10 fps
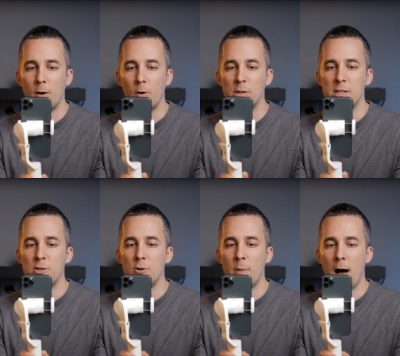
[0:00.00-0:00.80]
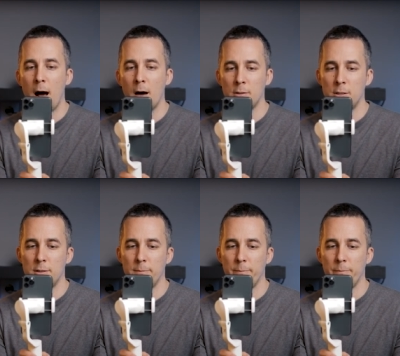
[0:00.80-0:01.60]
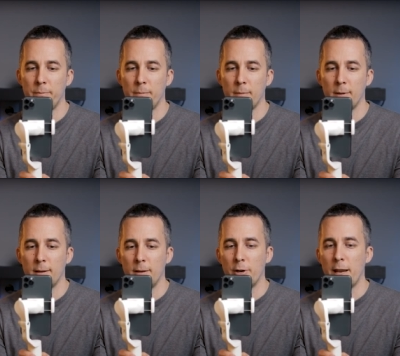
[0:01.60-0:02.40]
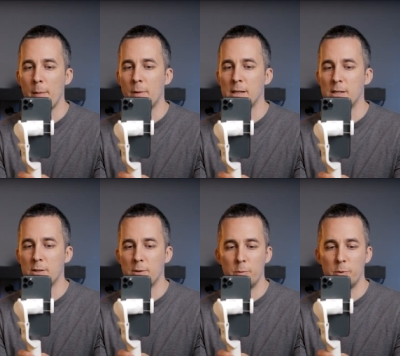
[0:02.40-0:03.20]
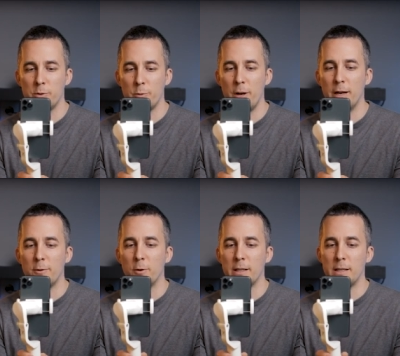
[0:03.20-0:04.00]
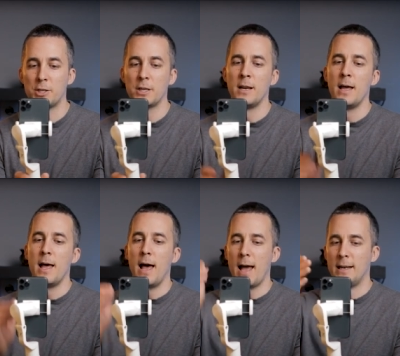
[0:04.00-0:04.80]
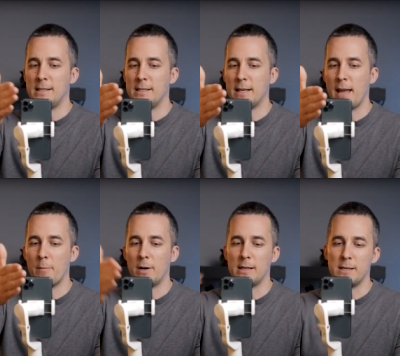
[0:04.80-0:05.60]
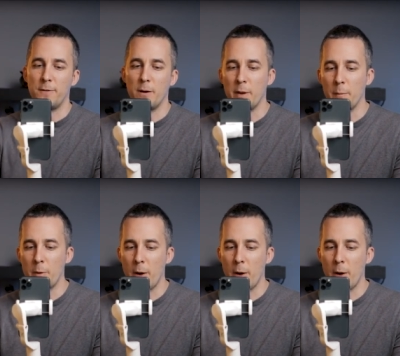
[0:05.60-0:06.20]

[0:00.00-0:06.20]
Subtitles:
or zoom out your camera. It's a really cool addition. and this is the camera that is filming me